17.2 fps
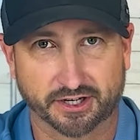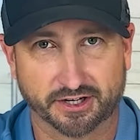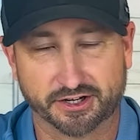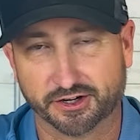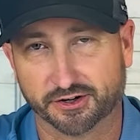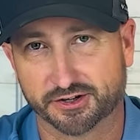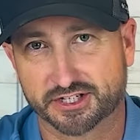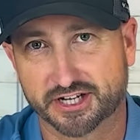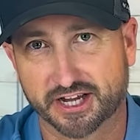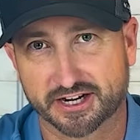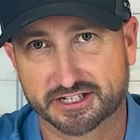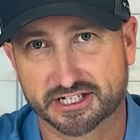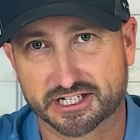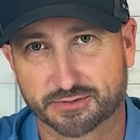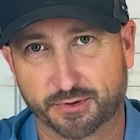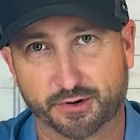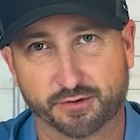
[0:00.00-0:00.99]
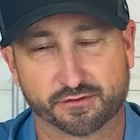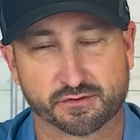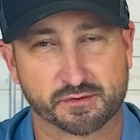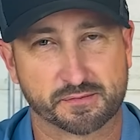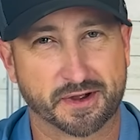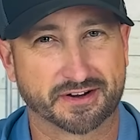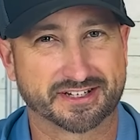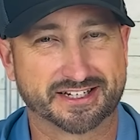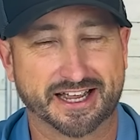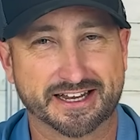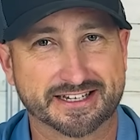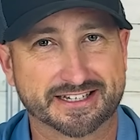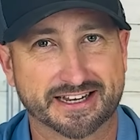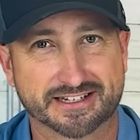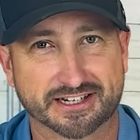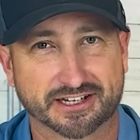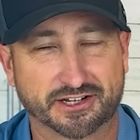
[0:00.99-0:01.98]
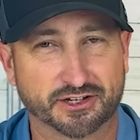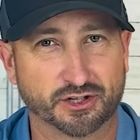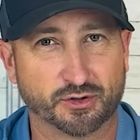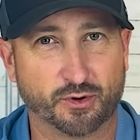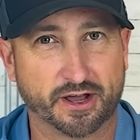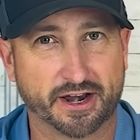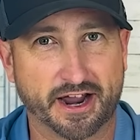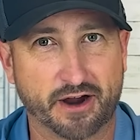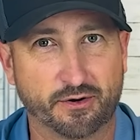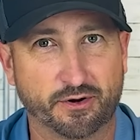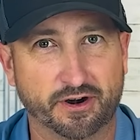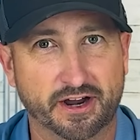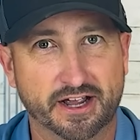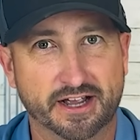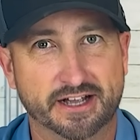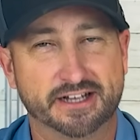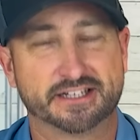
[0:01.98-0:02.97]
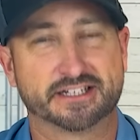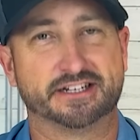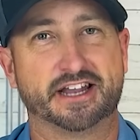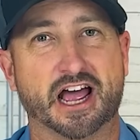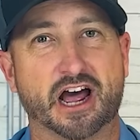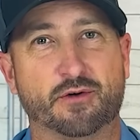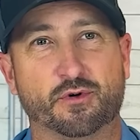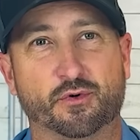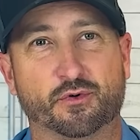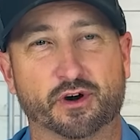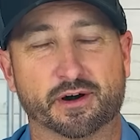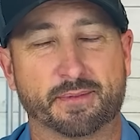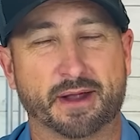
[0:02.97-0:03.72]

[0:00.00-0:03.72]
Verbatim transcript: Here in Texas, we went from about 10 cents a kilowatt hour to now where we're